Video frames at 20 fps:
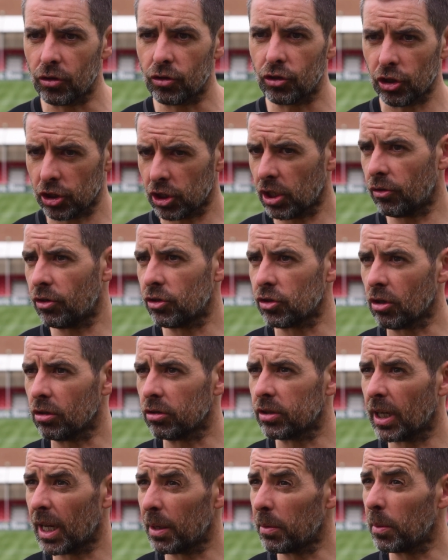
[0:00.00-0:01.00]
just a
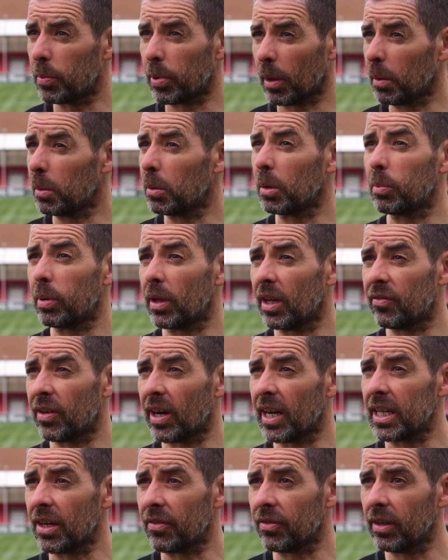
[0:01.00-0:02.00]
result today, we probably would have played
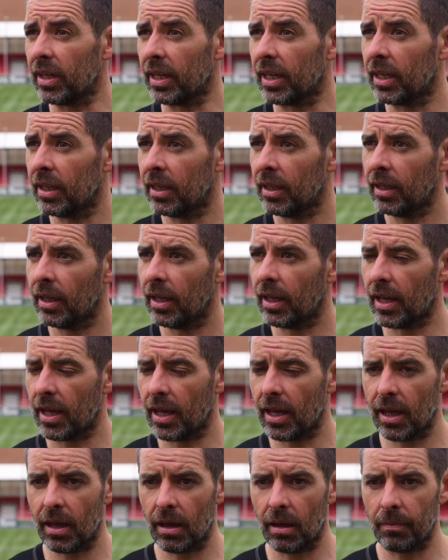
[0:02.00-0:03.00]
very differently.
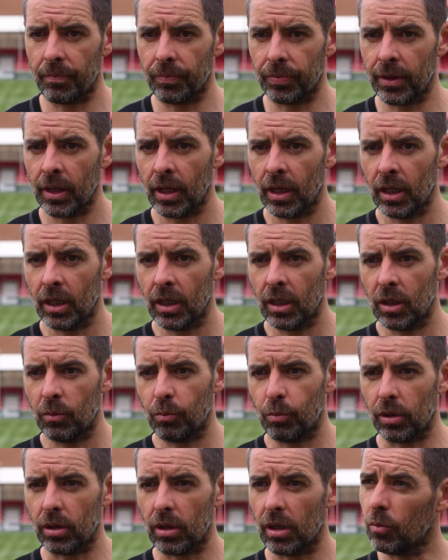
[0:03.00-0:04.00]

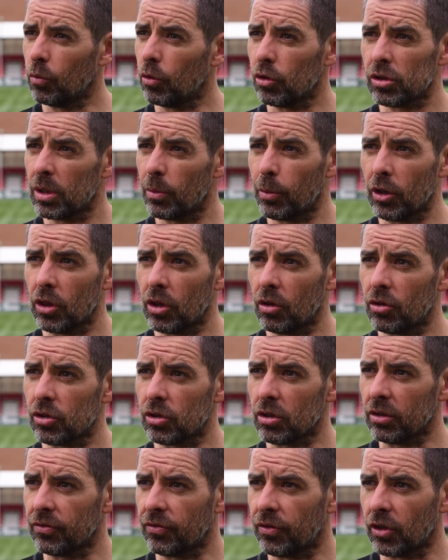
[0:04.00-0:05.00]
But it wasn't about the
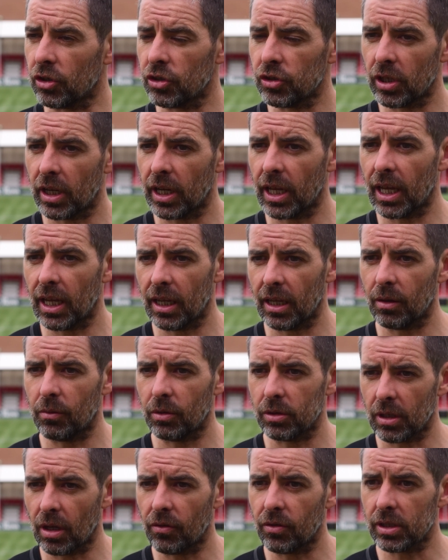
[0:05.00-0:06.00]
result for us today. It
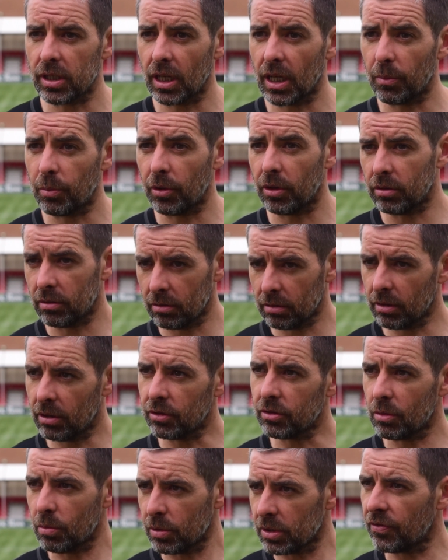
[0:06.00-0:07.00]
was obviously about,
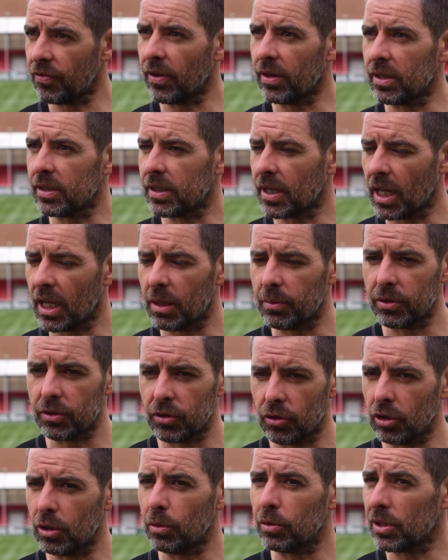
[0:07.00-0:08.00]
there was a fitness element
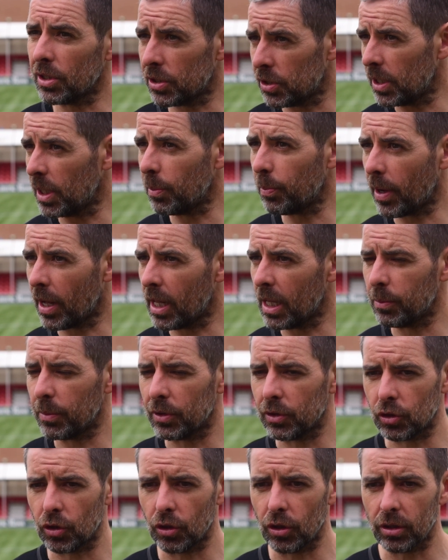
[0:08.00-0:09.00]
to it, there was a shape
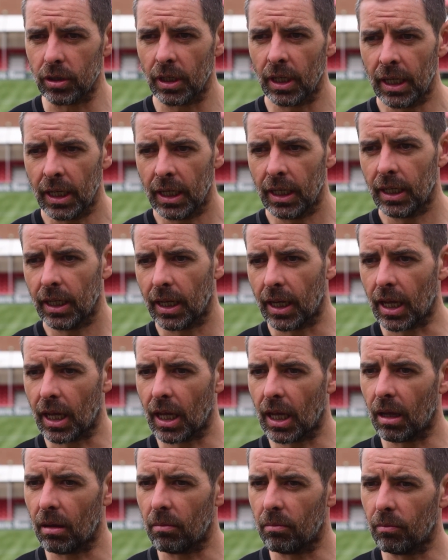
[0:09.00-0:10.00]
element to it.
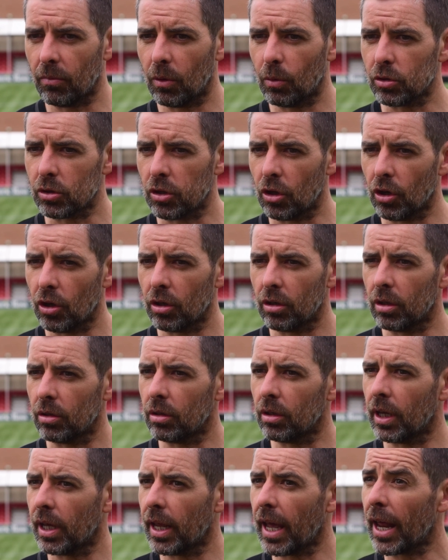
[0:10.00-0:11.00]
There was looking
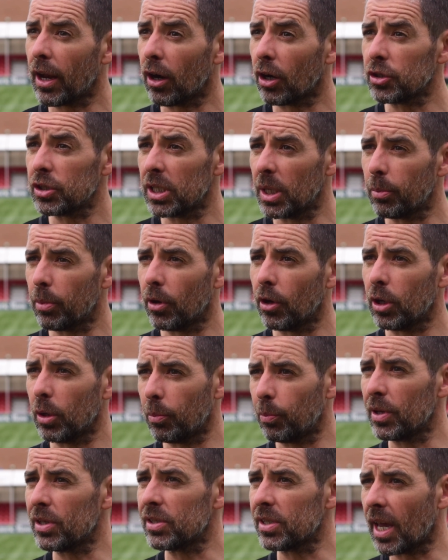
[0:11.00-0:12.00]
at our shape out
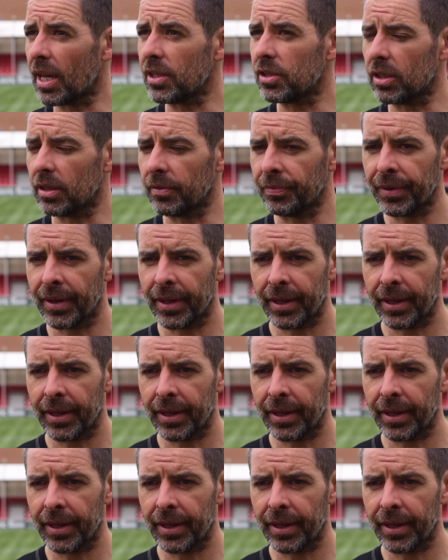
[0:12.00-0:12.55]
of possession.